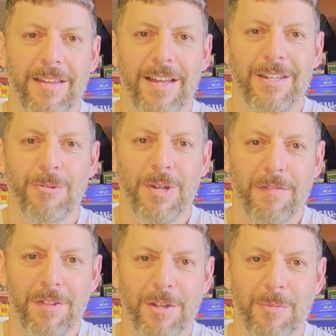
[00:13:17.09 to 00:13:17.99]
I do
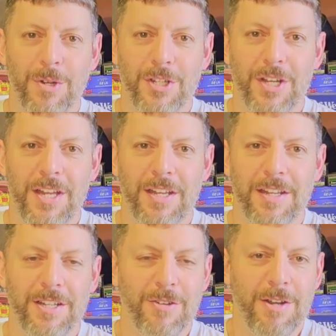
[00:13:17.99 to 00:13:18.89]
definitely appreciate it,
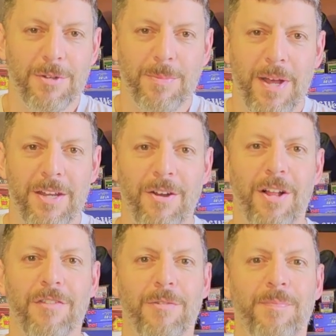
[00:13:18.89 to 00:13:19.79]
and I try to respond to
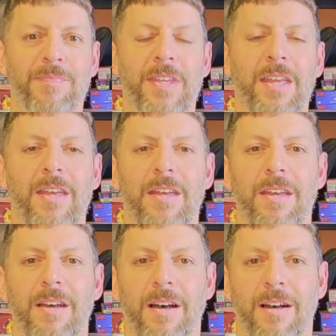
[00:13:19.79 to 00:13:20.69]
all of
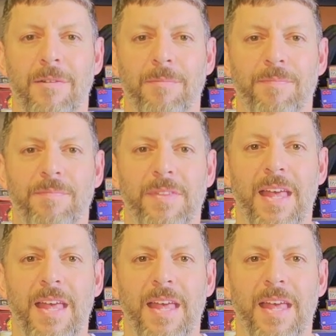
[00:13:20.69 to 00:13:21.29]
them.